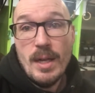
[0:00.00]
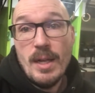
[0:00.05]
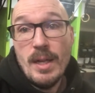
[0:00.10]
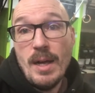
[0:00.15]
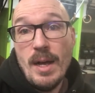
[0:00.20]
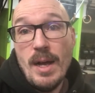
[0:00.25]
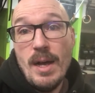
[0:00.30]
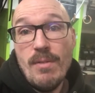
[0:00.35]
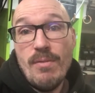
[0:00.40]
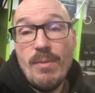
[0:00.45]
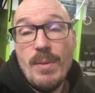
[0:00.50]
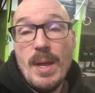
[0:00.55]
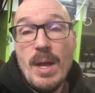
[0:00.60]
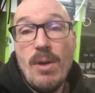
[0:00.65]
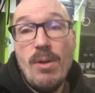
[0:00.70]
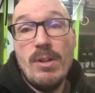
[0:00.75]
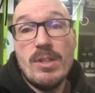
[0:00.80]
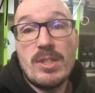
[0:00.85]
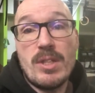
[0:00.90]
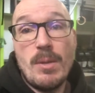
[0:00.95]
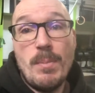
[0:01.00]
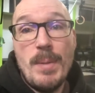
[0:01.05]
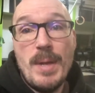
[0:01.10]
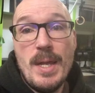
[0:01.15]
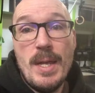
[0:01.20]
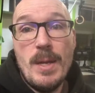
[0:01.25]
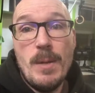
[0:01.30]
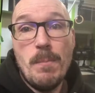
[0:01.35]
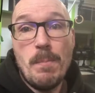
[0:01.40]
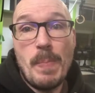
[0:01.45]
From now on, it's going to
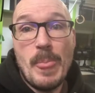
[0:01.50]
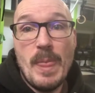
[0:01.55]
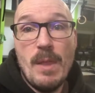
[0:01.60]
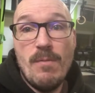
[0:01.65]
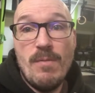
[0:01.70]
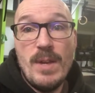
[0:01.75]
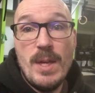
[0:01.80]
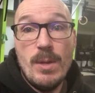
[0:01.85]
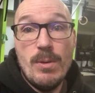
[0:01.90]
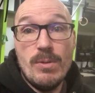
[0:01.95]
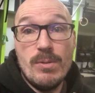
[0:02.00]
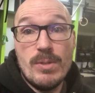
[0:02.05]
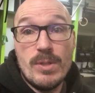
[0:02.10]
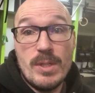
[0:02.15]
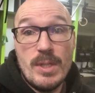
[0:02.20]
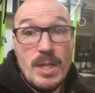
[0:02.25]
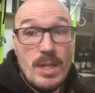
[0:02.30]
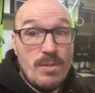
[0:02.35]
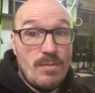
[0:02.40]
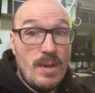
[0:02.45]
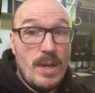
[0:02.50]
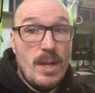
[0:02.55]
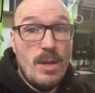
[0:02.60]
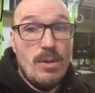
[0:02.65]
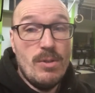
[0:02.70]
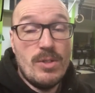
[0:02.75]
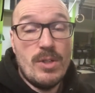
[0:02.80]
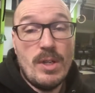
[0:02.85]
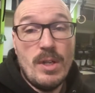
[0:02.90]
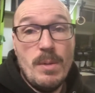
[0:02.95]
be these
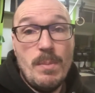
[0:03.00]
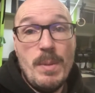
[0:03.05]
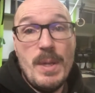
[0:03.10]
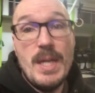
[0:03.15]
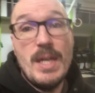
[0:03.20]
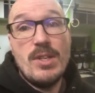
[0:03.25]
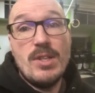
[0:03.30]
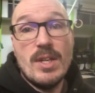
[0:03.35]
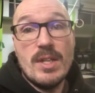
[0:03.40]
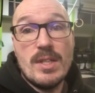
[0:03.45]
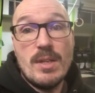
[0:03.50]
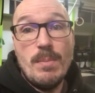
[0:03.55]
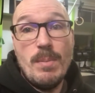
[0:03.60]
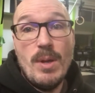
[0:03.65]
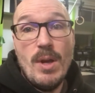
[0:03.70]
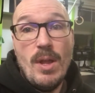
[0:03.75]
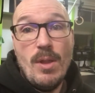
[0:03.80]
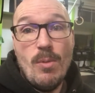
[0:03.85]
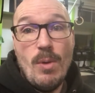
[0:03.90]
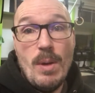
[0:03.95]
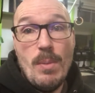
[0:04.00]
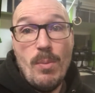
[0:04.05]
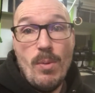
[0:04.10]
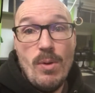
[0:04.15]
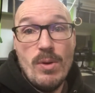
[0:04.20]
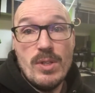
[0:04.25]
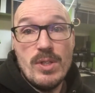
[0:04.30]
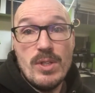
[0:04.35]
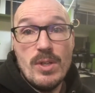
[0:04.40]
videos are going to be just and beyond the whiteboard.